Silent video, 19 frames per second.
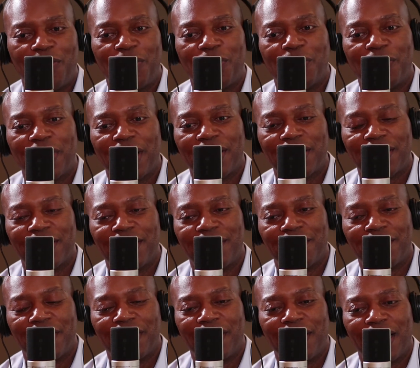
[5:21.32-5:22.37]
it. We were at an
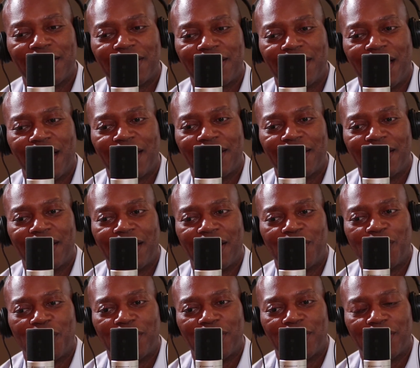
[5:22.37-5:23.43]
event last night, and